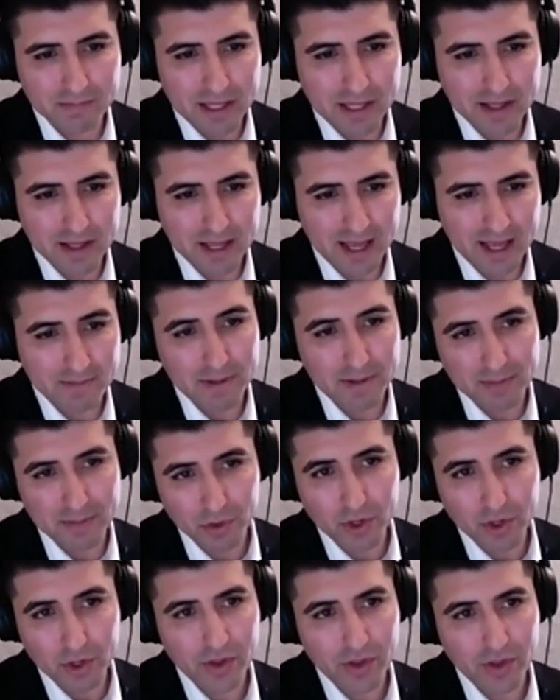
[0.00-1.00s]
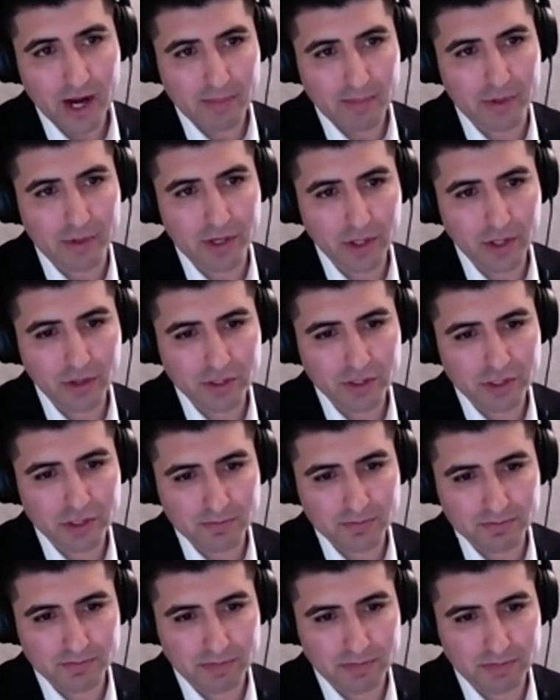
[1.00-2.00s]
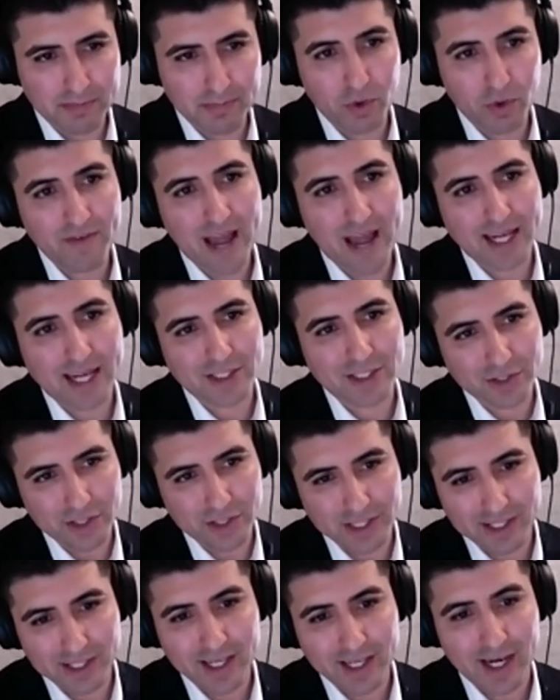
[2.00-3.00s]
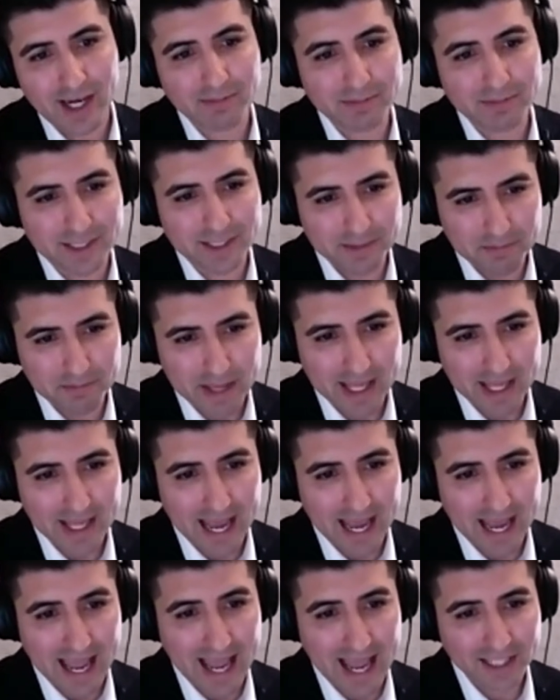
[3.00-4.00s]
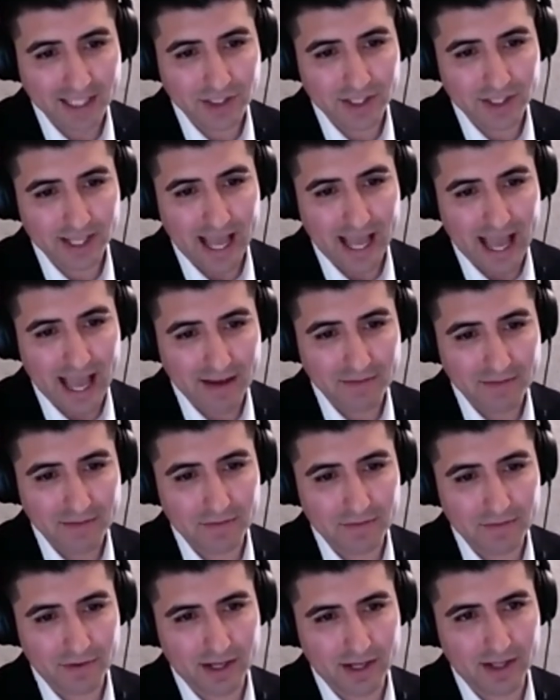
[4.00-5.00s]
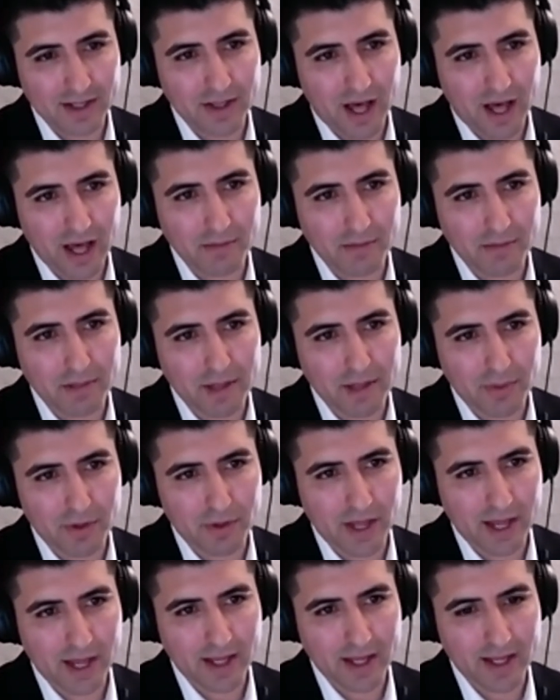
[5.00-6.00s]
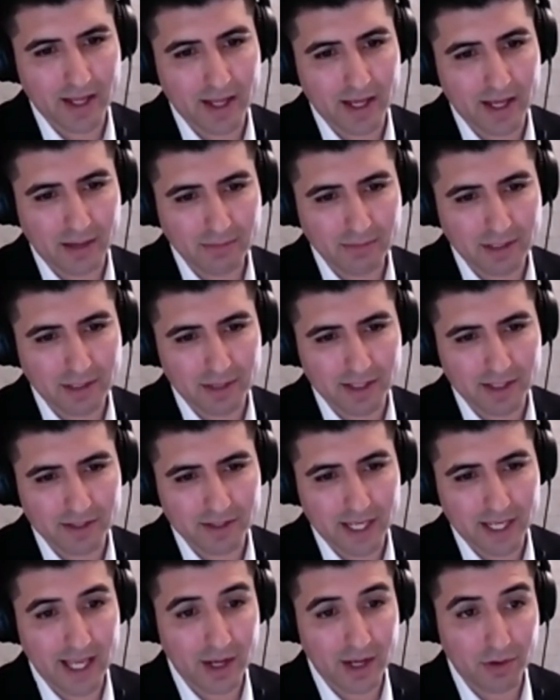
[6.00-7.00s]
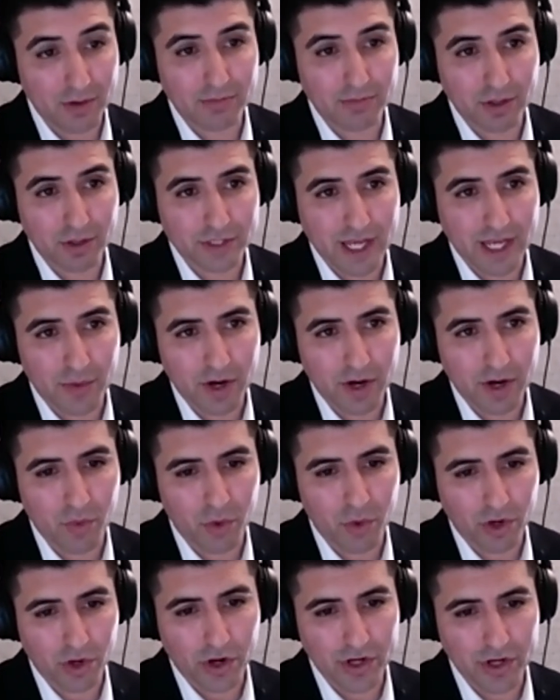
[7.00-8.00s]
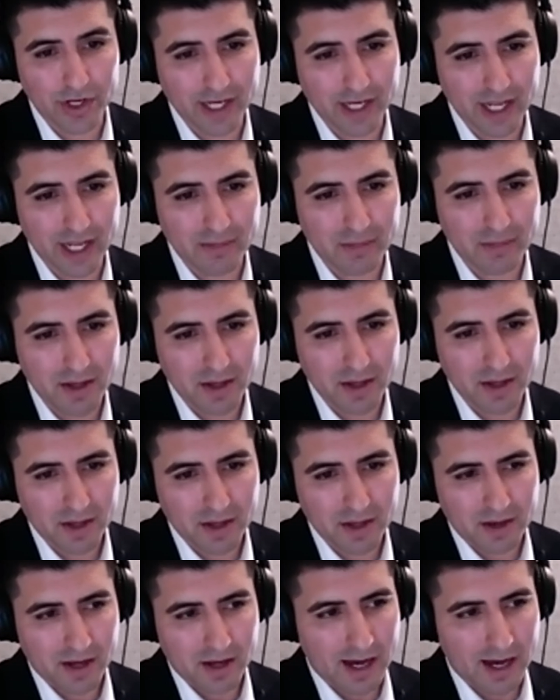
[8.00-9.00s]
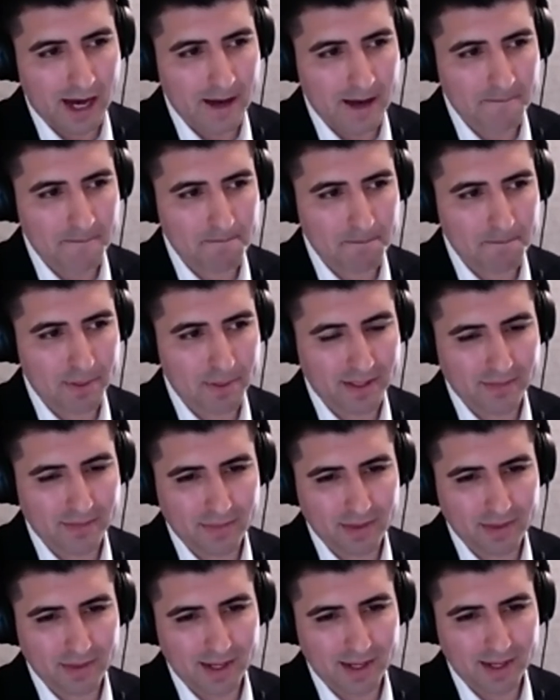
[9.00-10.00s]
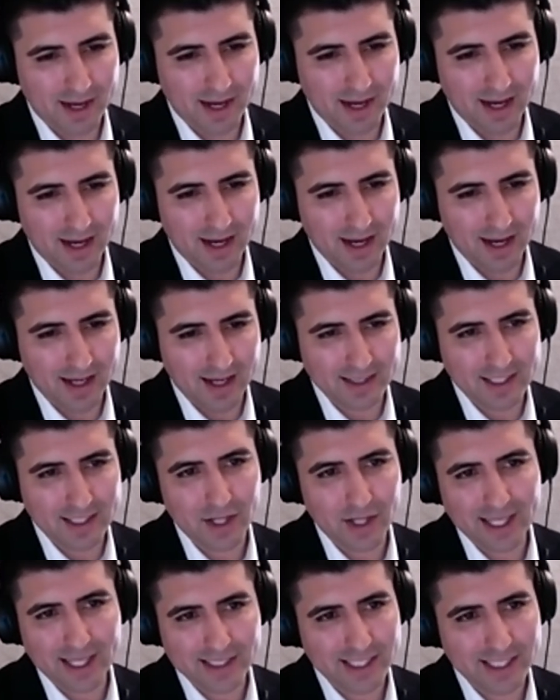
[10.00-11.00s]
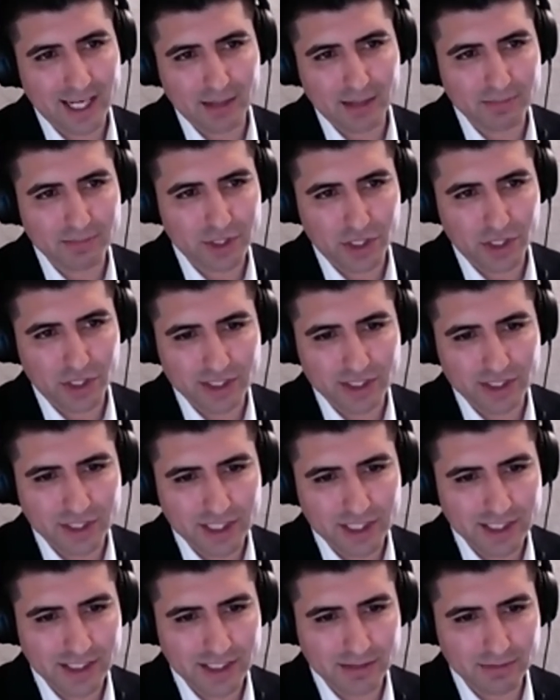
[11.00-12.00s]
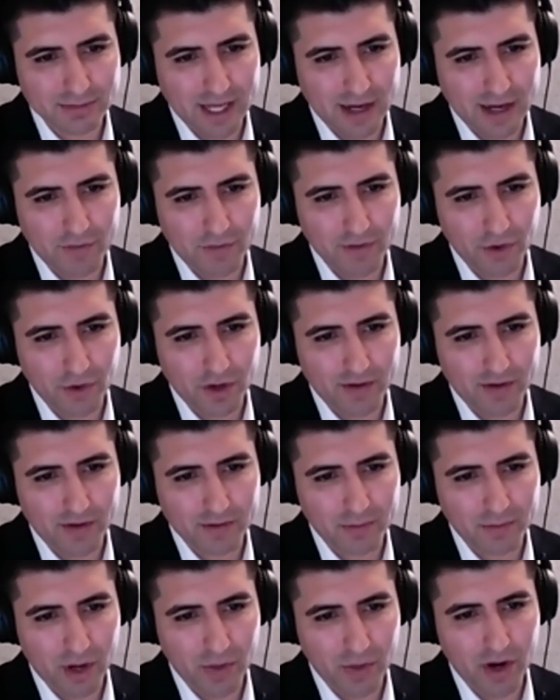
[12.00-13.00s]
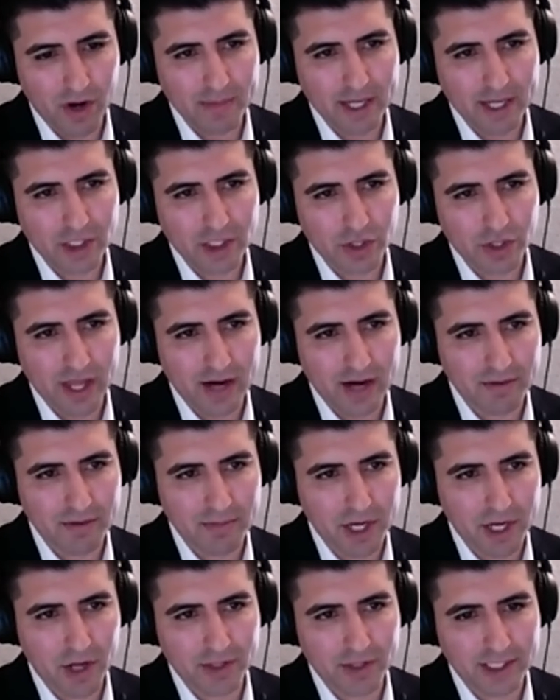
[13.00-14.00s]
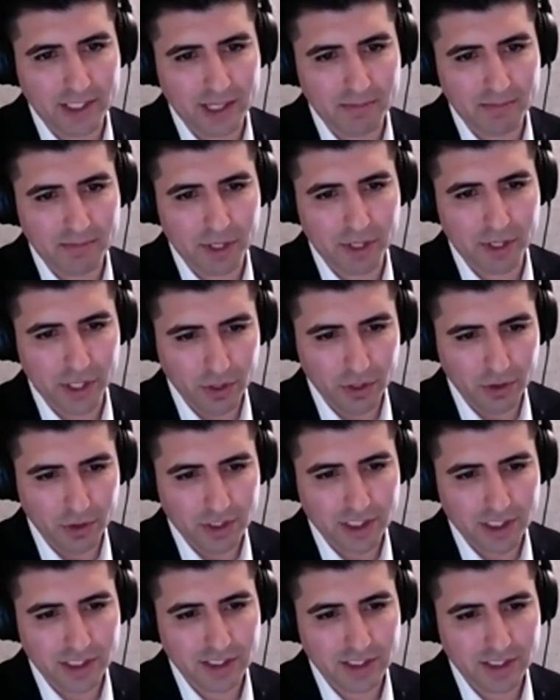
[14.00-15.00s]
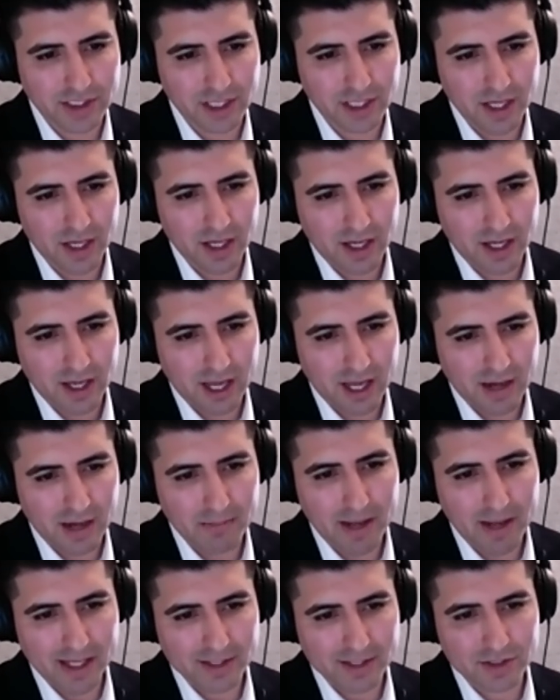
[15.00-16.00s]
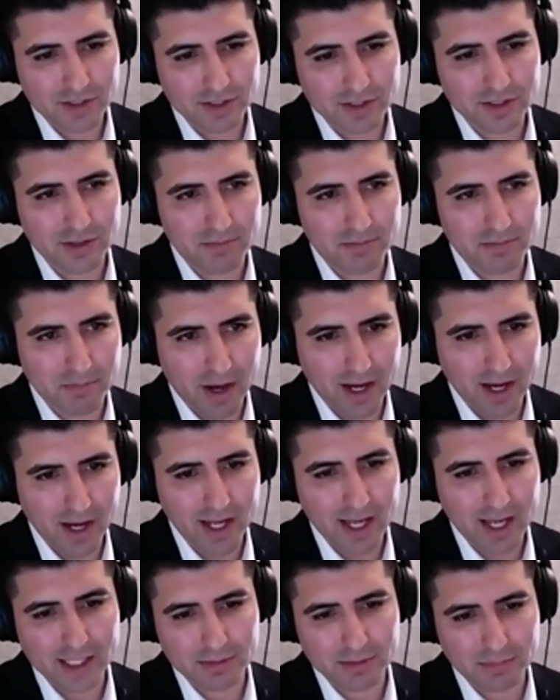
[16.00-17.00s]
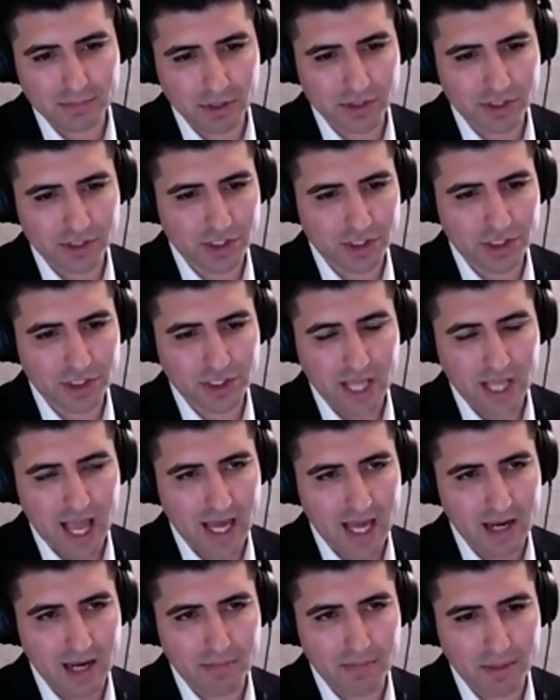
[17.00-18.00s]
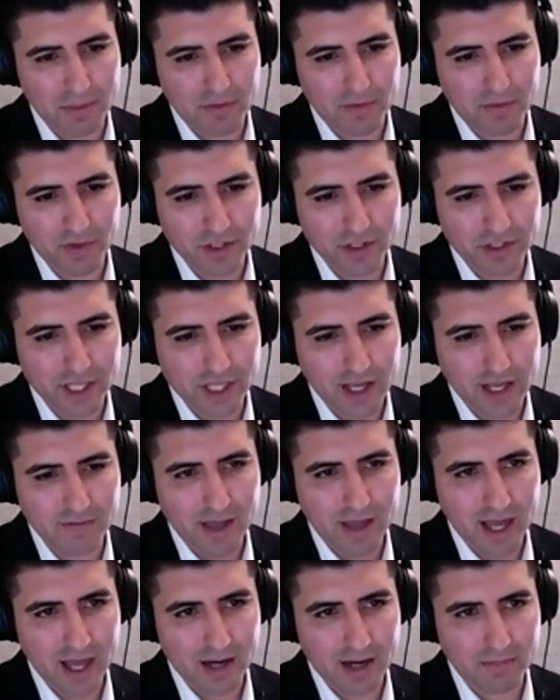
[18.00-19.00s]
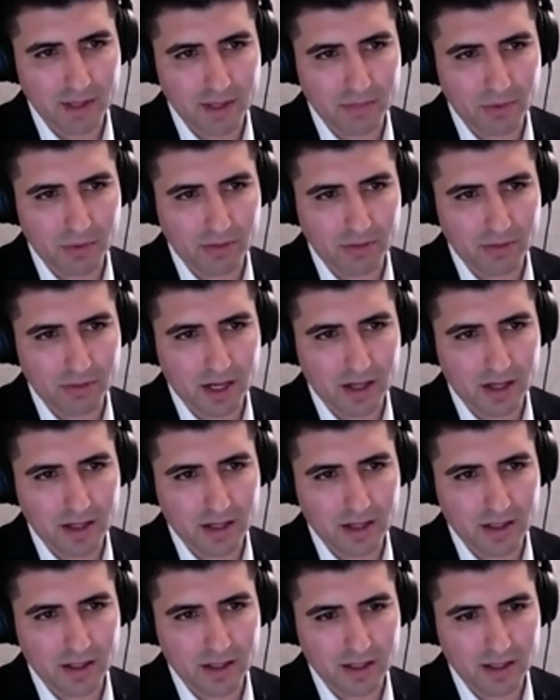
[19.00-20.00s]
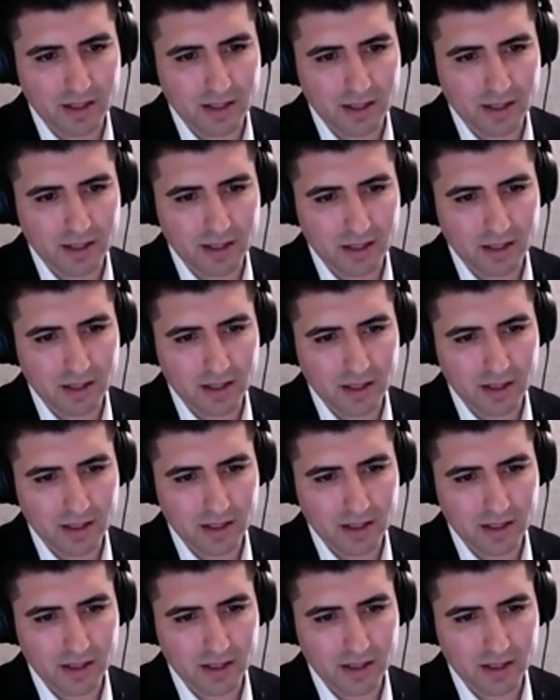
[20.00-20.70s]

and people know that I produce. People have actually come to me. I actually have a lot of people that come to me and say, "Hey, Jose, I want to work on team," um, but uh, until I set up certain systems, I don't feel comfortable. I want to make sure that everybody on the team produces and yeah. makes money as opposed to just adding people for the sake of adding people. I'm not. Jose,